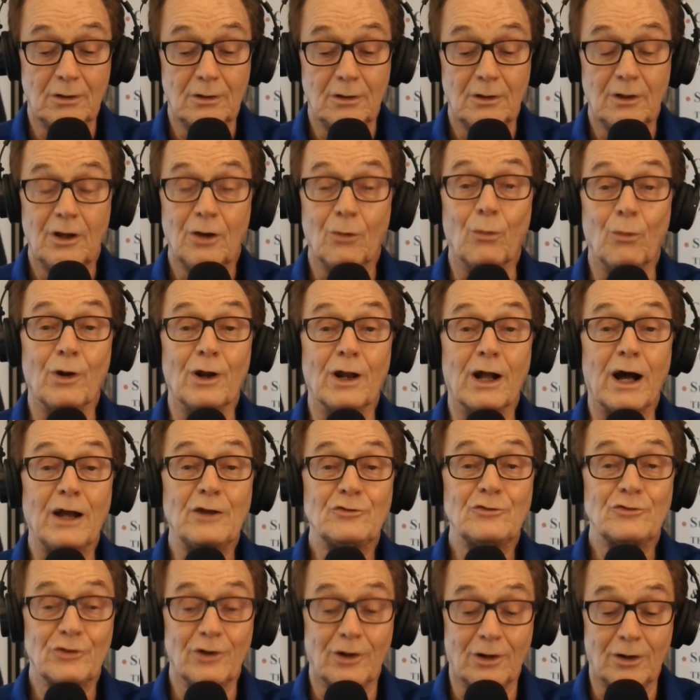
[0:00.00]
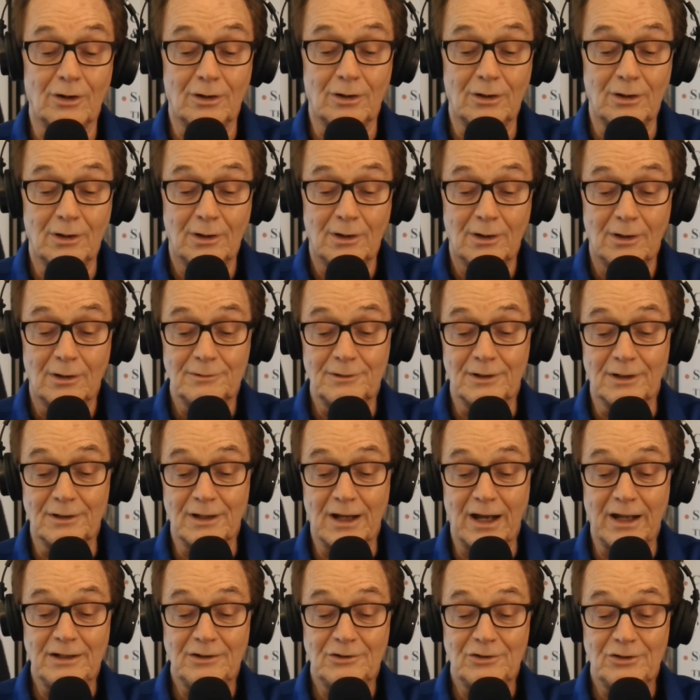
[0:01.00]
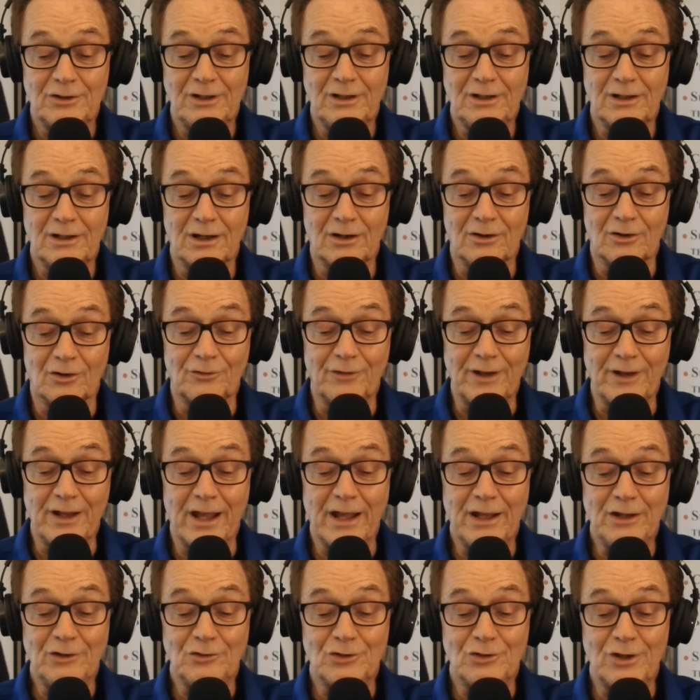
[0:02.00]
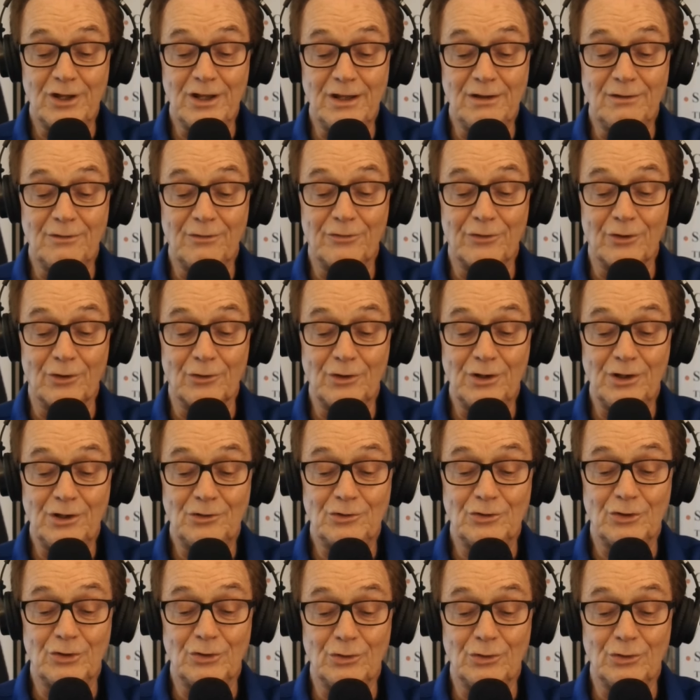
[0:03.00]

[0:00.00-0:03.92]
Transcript: When I saw the 1832